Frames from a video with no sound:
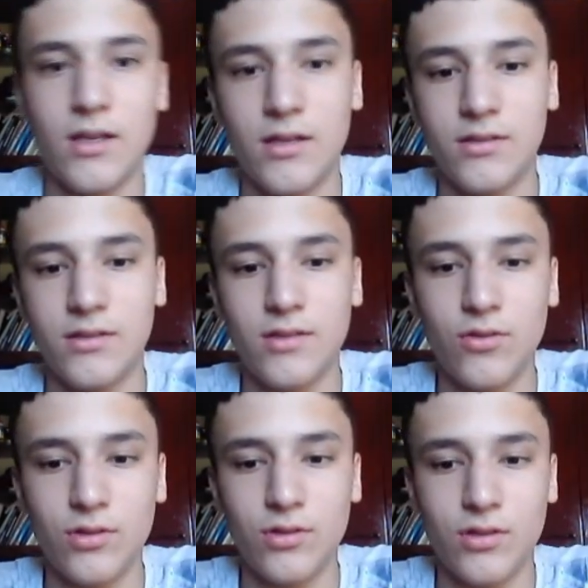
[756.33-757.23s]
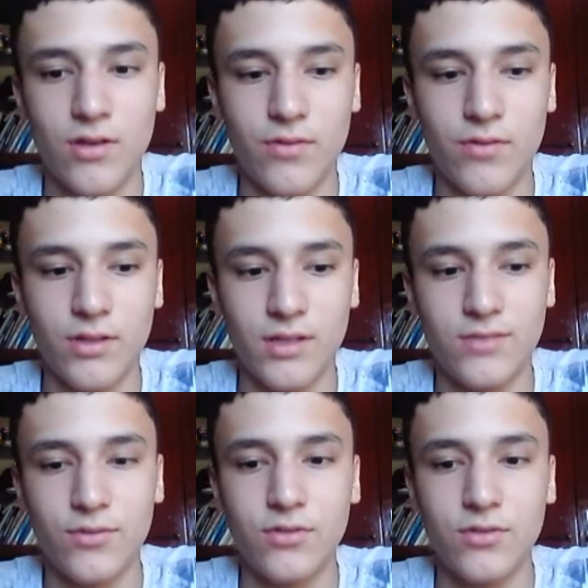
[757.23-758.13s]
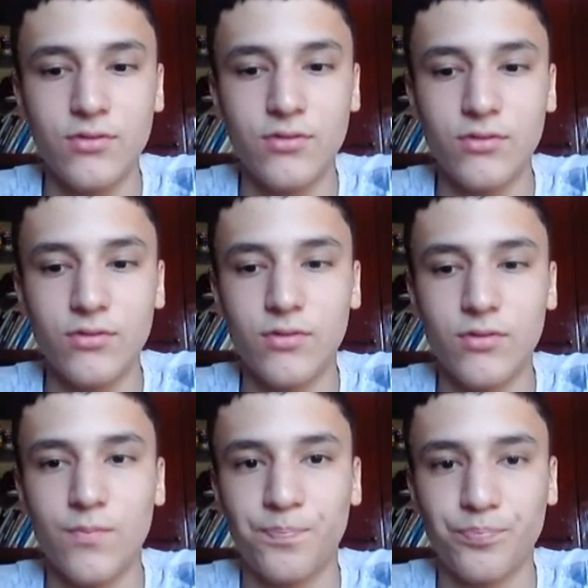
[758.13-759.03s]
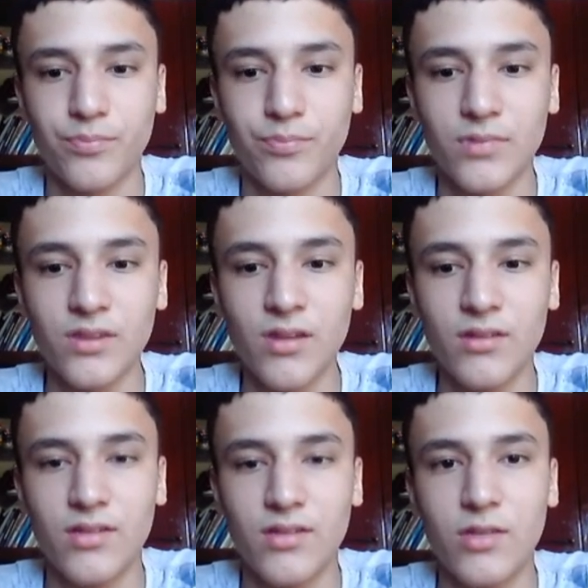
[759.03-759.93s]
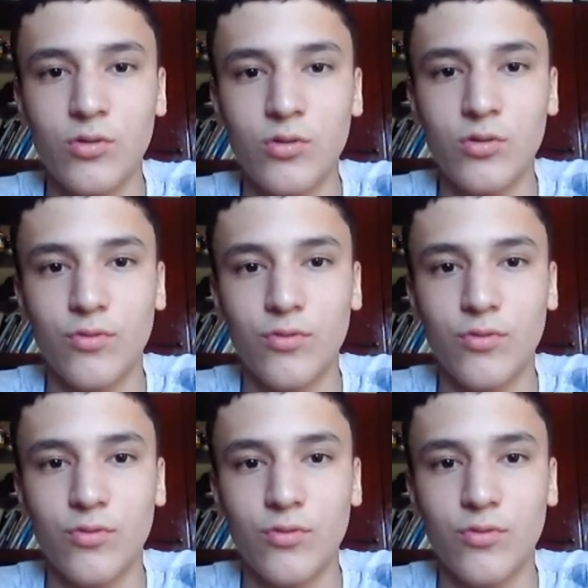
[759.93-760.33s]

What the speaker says: See you in our next videos. Stay tuned for